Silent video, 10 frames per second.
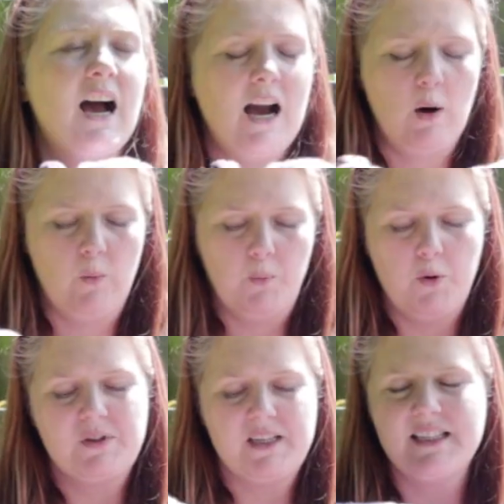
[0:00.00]
I will
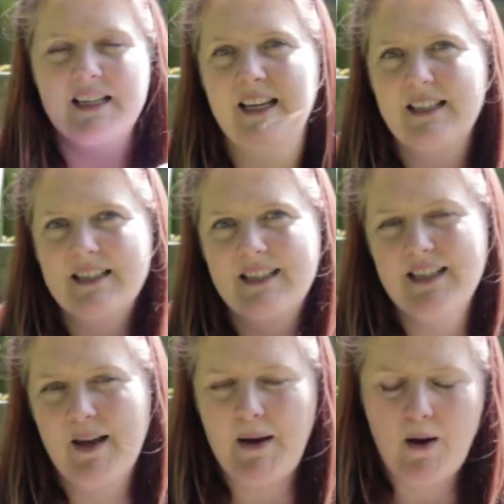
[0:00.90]
put details
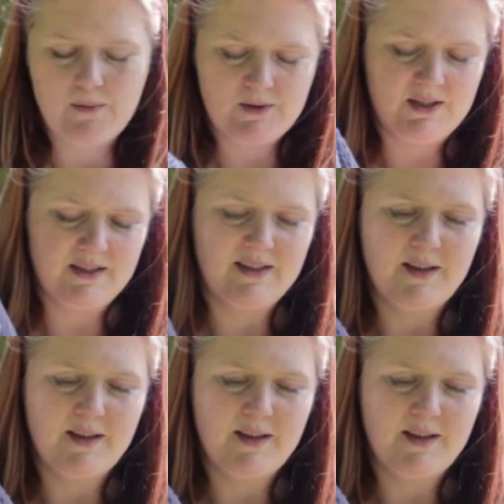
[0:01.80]
about